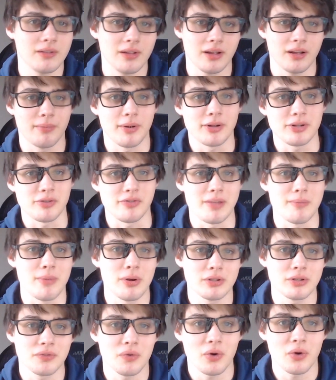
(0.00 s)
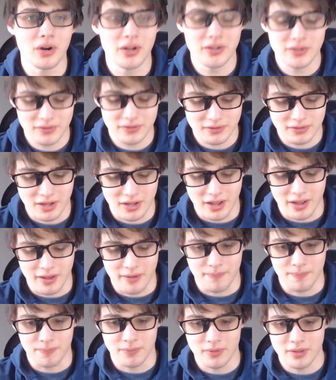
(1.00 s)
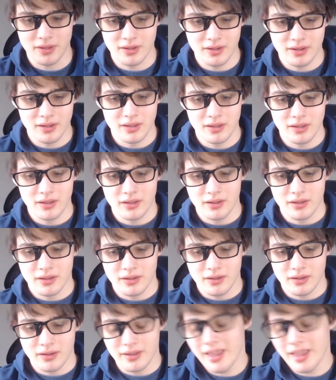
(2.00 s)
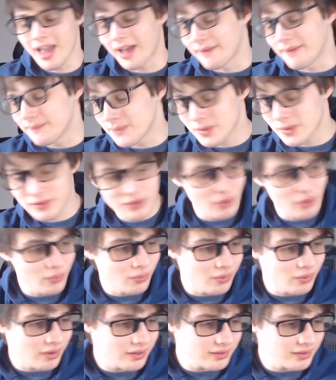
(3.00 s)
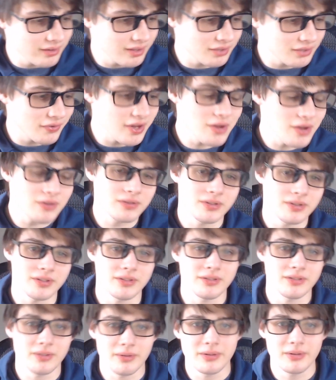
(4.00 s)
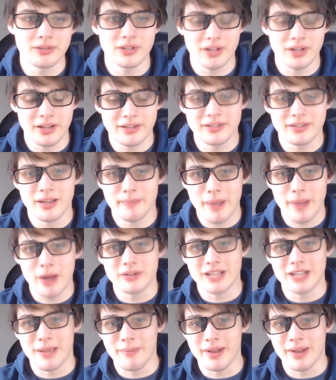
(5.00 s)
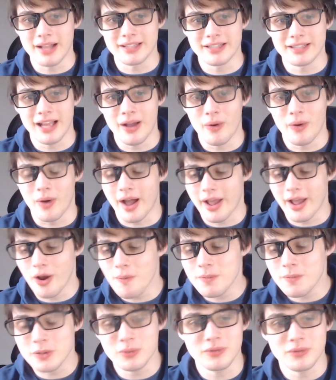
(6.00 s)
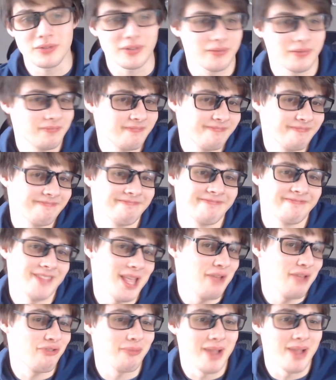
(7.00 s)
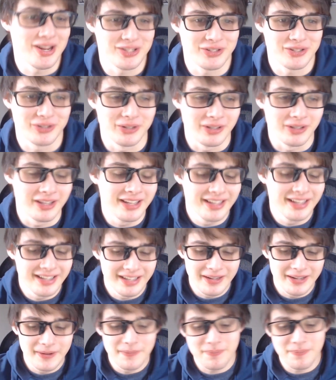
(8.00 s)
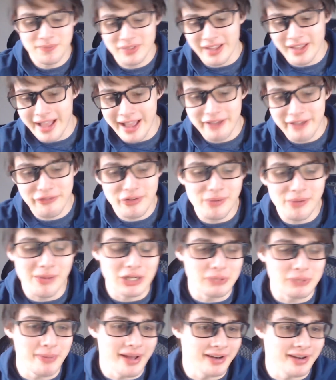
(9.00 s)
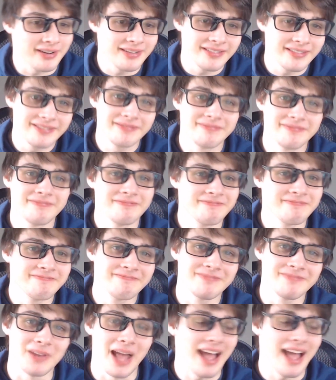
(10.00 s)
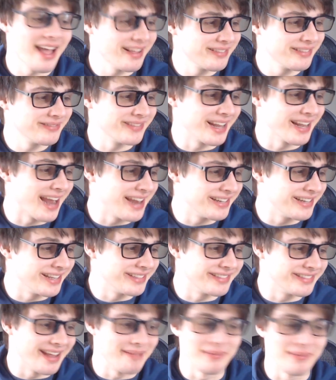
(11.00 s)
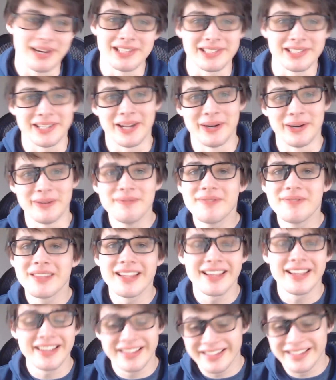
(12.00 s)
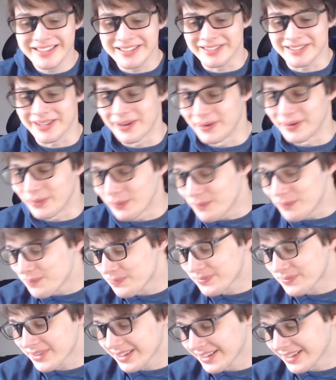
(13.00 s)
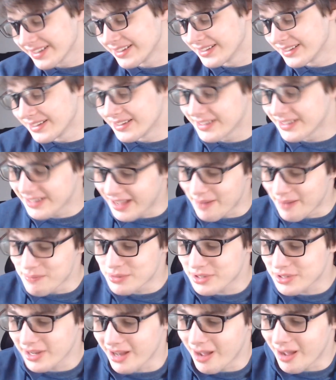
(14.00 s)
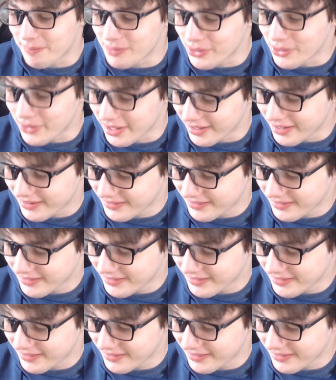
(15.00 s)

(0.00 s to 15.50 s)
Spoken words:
a bunch of emotes for us. Yeah, so this video is about 10 minutes now. I hope this was informational. I feel much better than I did 10 minutes ago. So I'm just going to upload it.